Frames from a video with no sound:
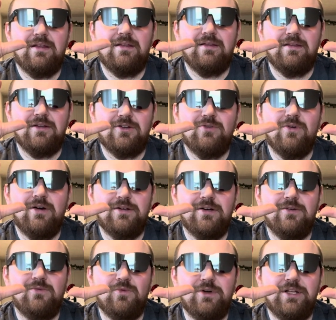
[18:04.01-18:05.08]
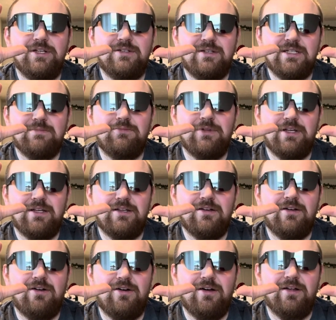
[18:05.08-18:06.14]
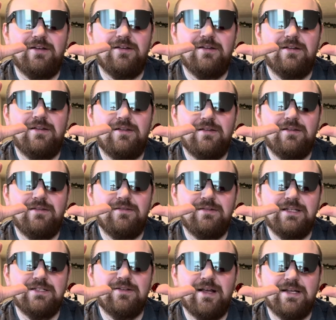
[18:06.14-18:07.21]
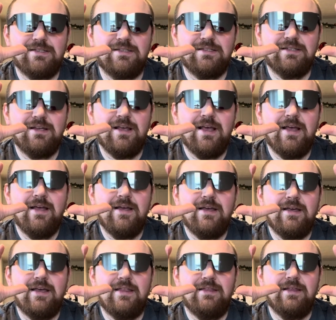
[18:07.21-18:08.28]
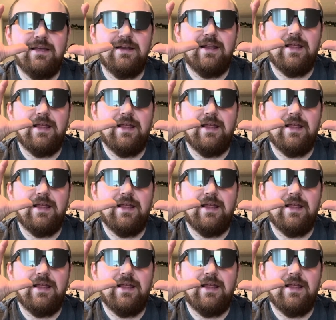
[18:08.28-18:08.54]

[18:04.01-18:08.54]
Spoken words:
the 201-inch display on these glasses. And then